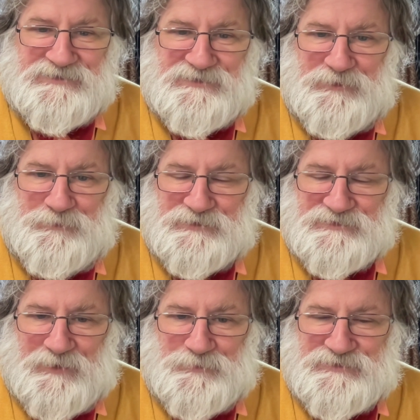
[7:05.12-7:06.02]
simply
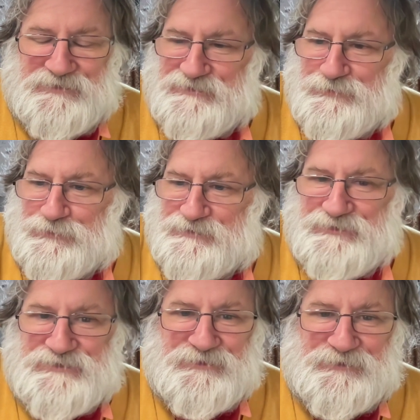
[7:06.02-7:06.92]
because that was in the source
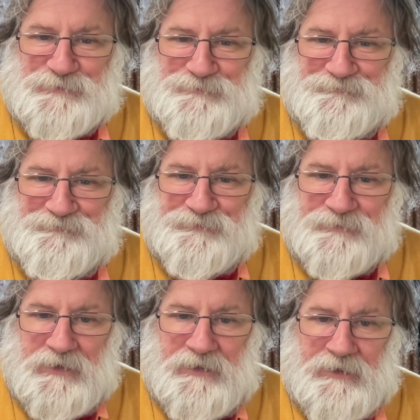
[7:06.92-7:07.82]
material,
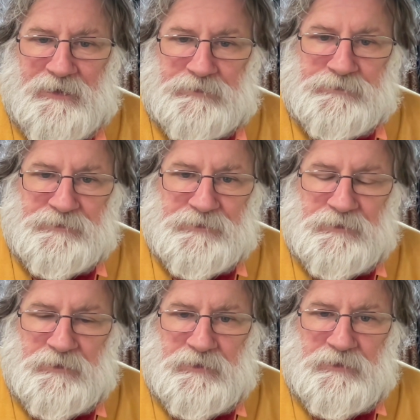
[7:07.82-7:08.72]

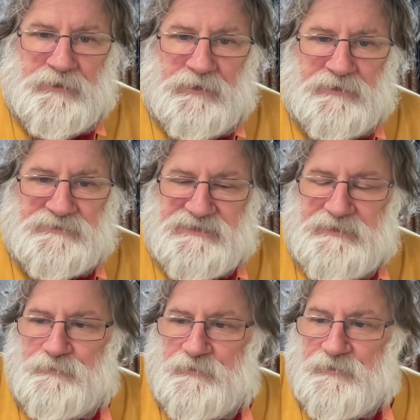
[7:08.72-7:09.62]
and it
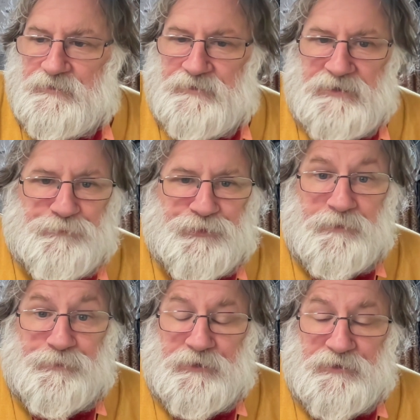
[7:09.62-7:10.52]
seemed the
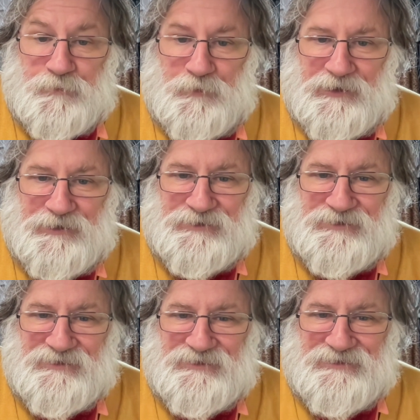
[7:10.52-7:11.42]
appropriate
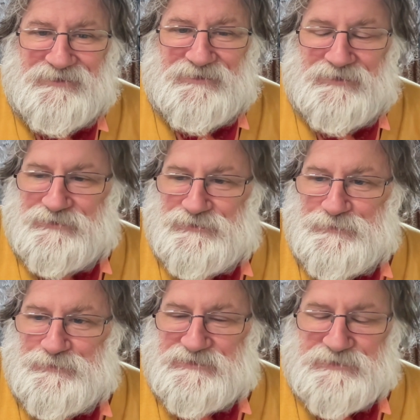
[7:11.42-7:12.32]
way
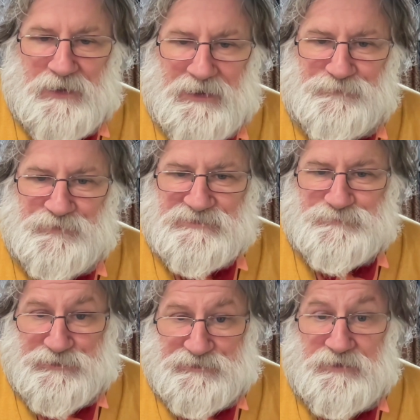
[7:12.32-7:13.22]
to describe this,
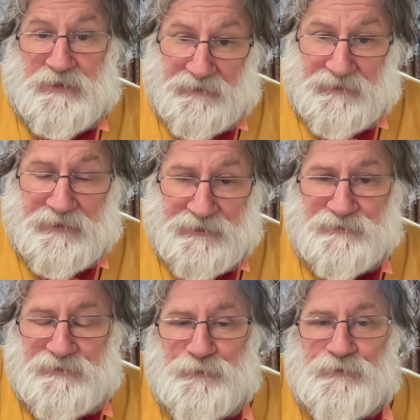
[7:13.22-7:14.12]
but I
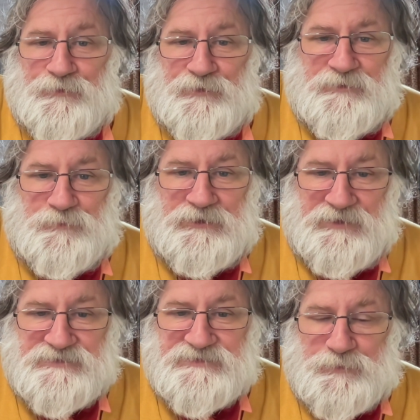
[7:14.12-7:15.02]
agree with you. It
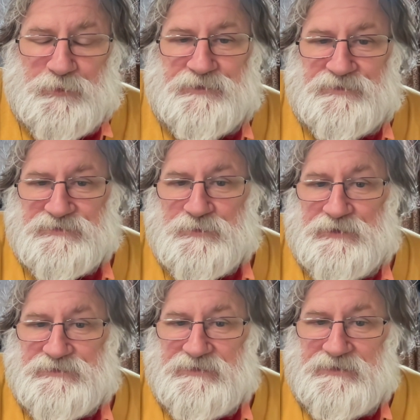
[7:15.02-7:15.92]
really isn't a rant. It's
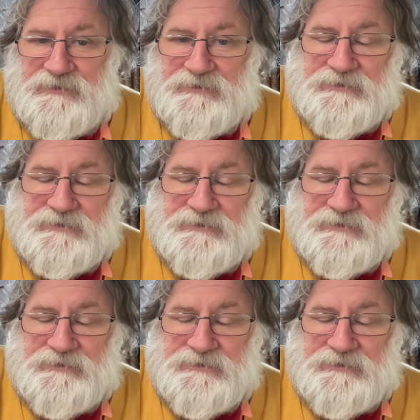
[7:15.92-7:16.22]
quite a